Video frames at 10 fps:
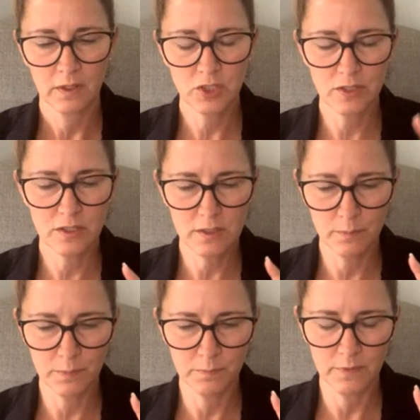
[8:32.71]
Judges,
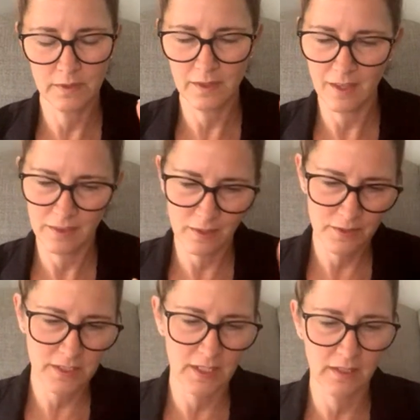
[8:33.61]
the, the
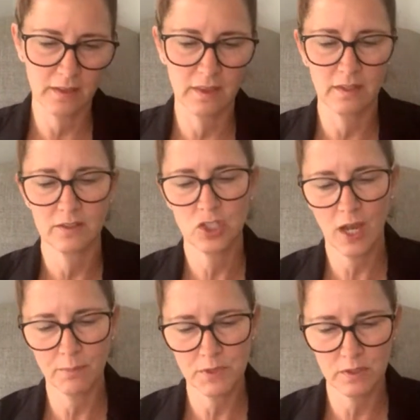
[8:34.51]
13th
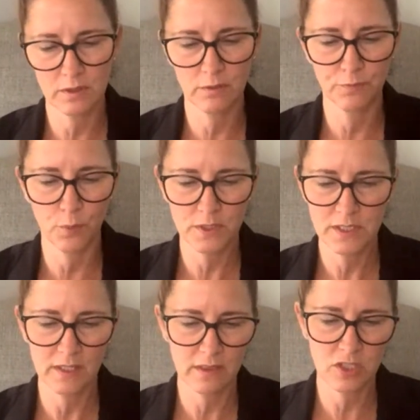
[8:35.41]
chapter, the
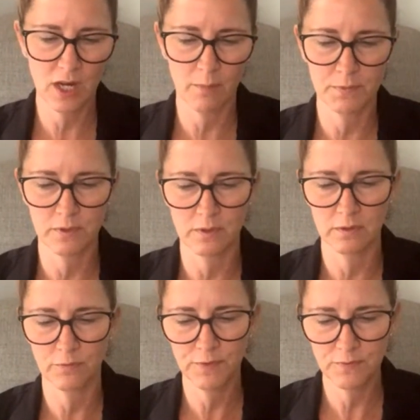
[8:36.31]
14th
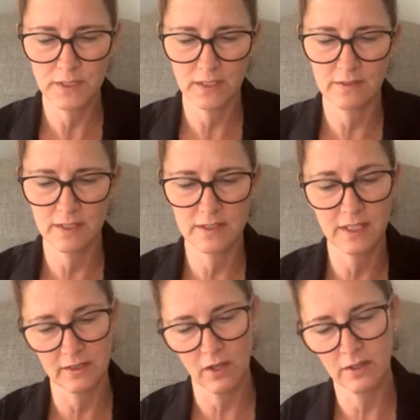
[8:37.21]
chapter, the 15th,
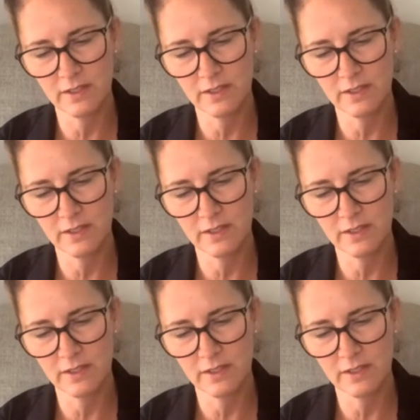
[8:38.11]
16th.